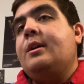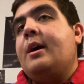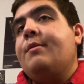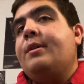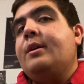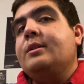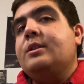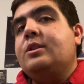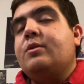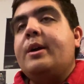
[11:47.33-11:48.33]
having a
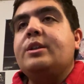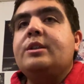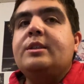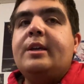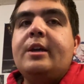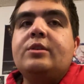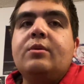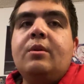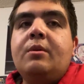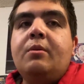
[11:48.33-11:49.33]
stretched
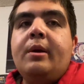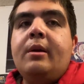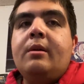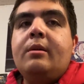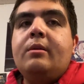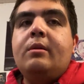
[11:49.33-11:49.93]
schedule where